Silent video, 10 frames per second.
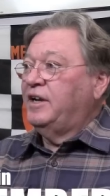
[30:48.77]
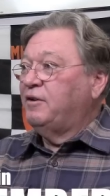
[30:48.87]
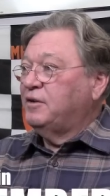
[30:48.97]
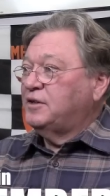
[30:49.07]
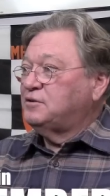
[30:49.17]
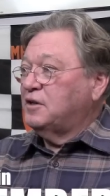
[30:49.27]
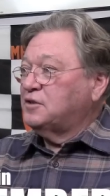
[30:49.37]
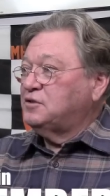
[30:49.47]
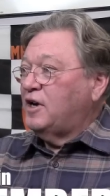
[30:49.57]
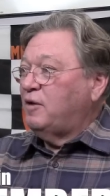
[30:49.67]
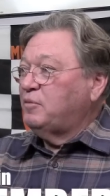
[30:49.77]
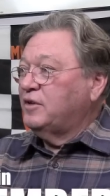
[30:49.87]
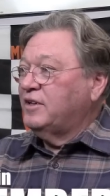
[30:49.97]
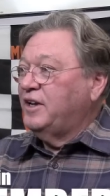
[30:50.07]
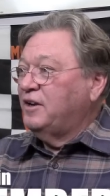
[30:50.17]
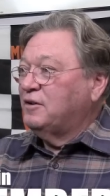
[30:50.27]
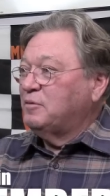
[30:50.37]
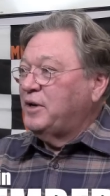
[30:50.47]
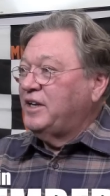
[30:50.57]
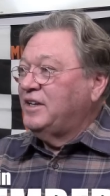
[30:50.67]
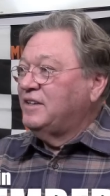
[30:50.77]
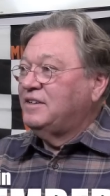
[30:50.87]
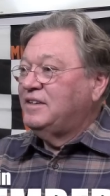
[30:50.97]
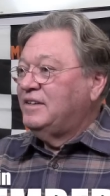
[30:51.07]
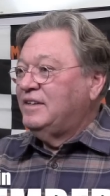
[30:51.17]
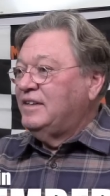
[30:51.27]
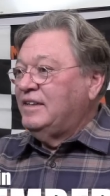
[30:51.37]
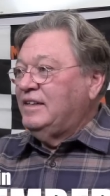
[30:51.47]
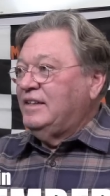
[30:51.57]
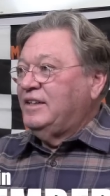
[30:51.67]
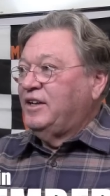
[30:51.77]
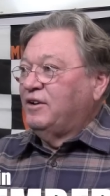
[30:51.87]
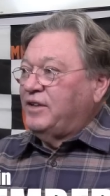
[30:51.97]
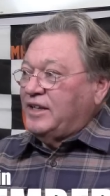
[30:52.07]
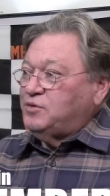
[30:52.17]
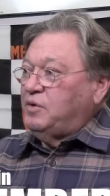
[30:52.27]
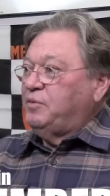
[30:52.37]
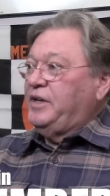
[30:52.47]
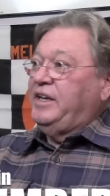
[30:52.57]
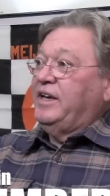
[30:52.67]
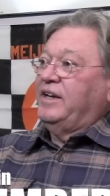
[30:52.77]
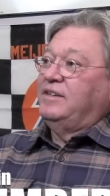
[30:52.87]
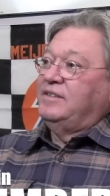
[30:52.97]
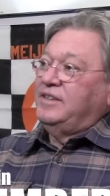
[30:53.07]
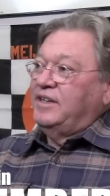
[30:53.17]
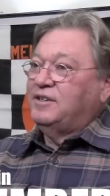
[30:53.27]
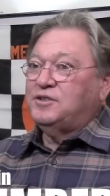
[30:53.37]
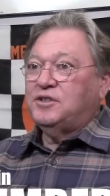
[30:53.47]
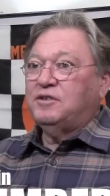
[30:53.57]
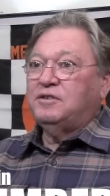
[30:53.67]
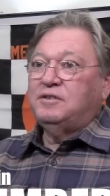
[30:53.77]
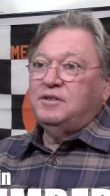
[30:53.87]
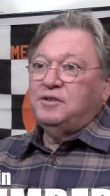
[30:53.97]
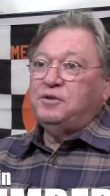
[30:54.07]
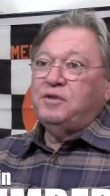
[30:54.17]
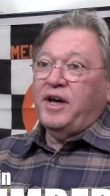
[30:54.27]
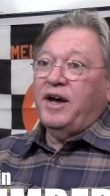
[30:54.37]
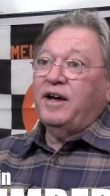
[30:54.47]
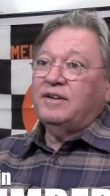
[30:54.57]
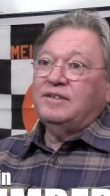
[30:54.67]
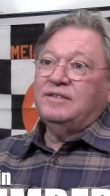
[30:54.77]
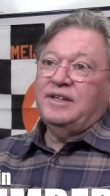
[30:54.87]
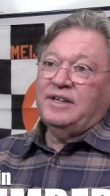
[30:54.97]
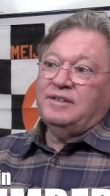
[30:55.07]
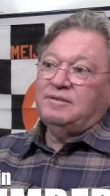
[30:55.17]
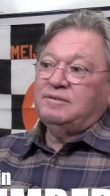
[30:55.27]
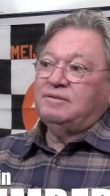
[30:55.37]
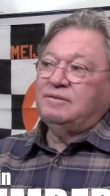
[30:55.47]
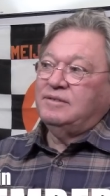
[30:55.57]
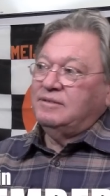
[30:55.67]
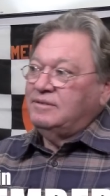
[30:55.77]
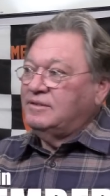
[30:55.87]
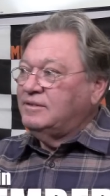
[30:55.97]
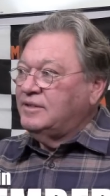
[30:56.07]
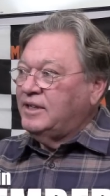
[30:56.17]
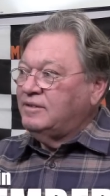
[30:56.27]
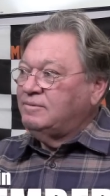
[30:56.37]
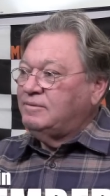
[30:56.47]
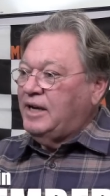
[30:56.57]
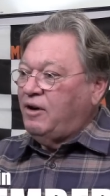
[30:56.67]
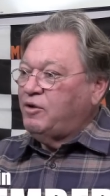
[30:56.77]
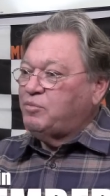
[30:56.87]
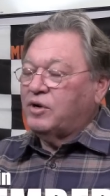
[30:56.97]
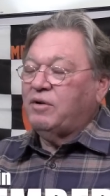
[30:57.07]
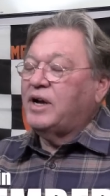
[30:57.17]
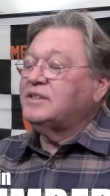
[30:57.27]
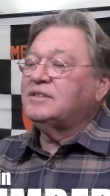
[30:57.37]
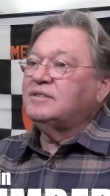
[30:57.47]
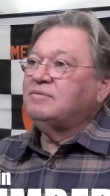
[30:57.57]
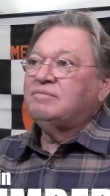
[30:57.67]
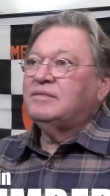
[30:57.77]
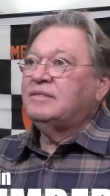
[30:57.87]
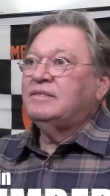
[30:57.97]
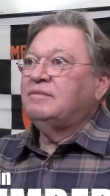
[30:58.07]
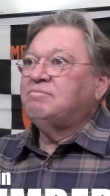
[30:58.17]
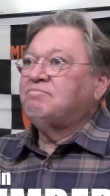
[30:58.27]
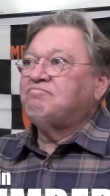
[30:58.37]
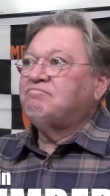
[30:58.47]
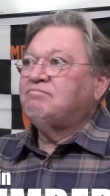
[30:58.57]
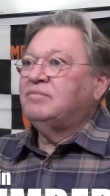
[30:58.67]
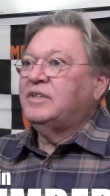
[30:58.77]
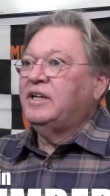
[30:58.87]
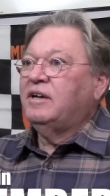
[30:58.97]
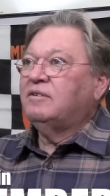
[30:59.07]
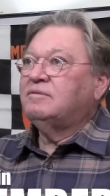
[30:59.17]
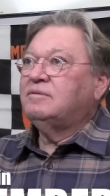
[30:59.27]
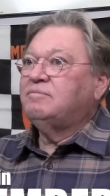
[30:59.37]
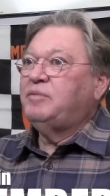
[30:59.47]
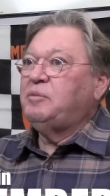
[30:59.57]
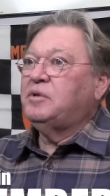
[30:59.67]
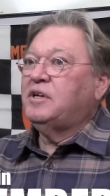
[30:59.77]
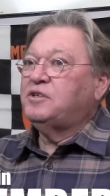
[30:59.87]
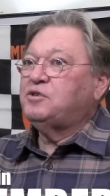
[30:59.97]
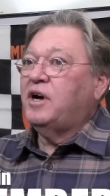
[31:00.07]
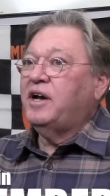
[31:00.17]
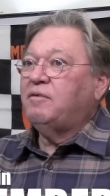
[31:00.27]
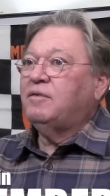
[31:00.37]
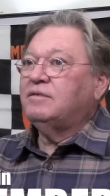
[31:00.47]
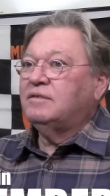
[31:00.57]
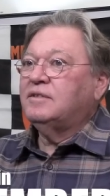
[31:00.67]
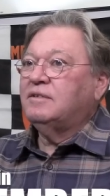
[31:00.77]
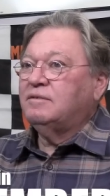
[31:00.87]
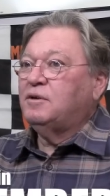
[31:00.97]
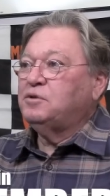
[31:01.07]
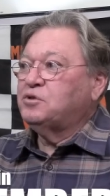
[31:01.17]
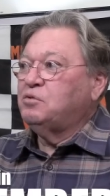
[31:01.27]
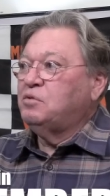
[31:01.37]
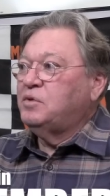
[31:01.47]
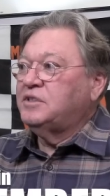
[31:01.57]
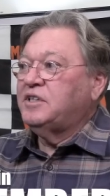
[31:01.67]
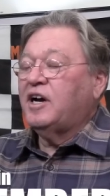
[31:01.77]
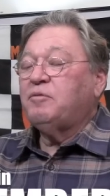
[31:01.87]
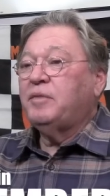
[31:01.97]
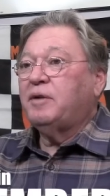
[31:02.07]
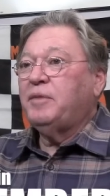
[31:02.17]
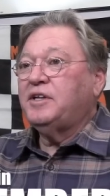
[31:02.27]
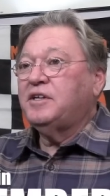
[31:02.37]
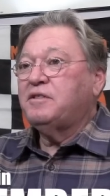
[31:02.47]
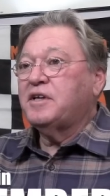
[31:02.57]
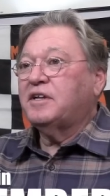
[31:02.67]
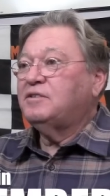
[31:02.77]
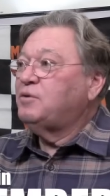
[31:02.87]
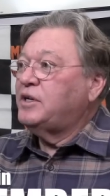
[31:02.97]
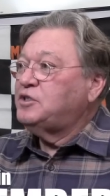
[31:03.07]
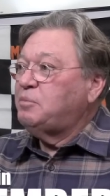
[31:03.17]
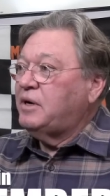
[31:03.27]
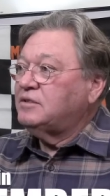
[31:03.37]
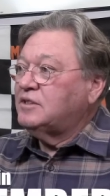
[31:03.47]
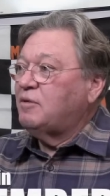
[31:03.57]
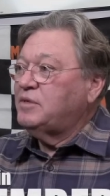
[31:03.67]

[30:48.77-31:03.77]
you know, at a truck stop, you know what I mean? And, you know, that's what we did, you know? So to do that and how it progressed, you know, people ought to try it. Old school one time made you think twice about